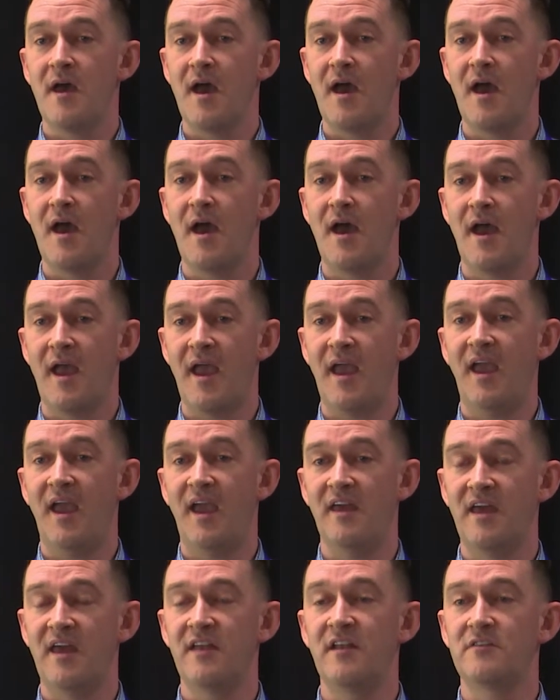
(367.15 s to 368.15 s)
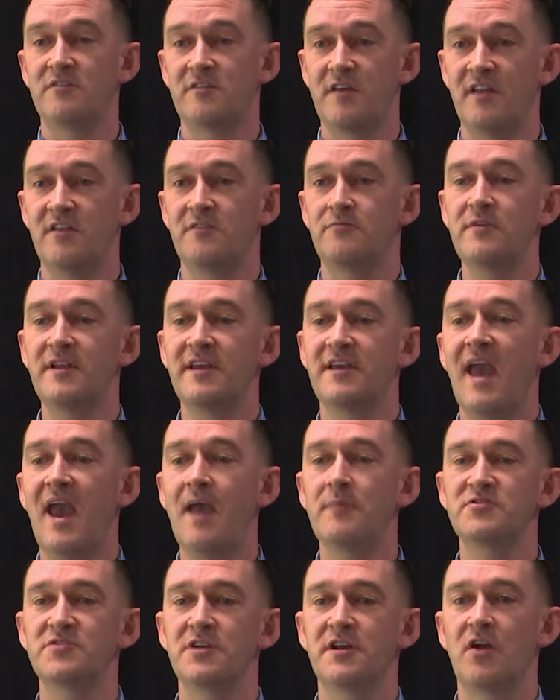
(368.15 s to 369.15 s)
and it's really
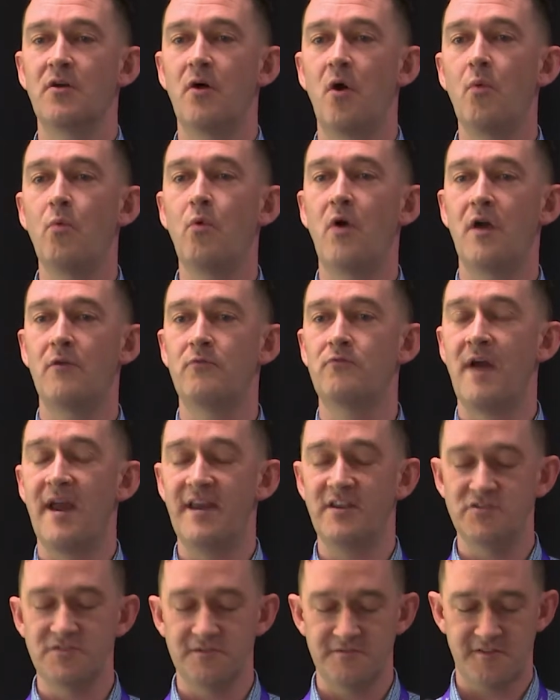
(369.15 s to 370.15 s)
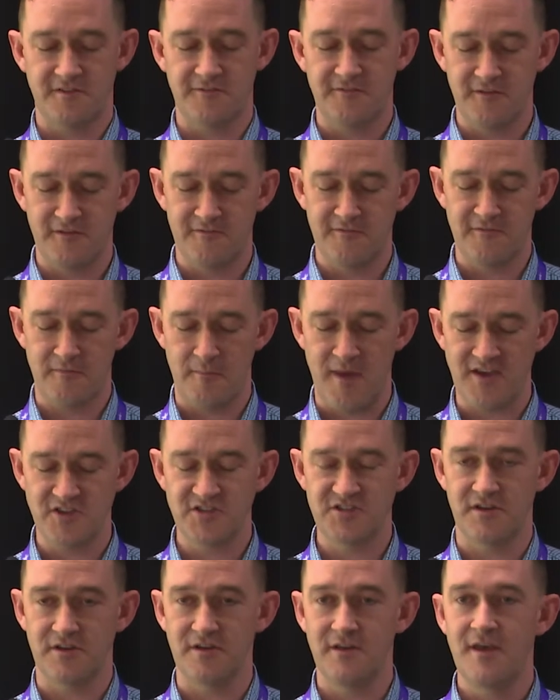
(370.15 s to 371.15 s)
capturing a range of different
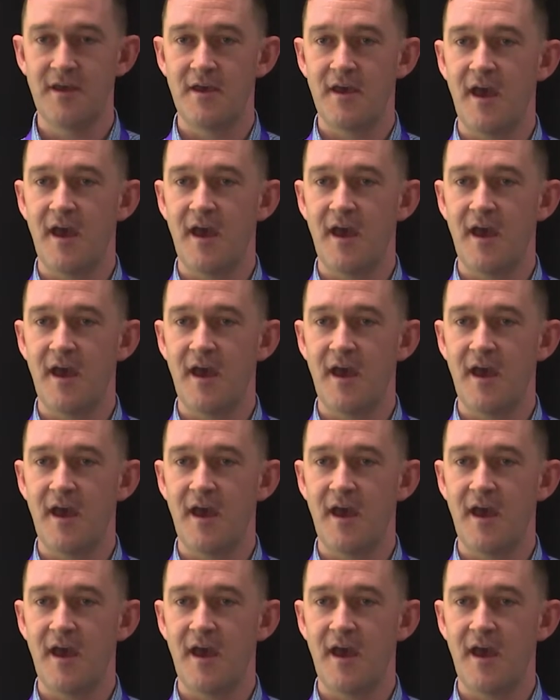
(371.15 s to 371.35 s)
information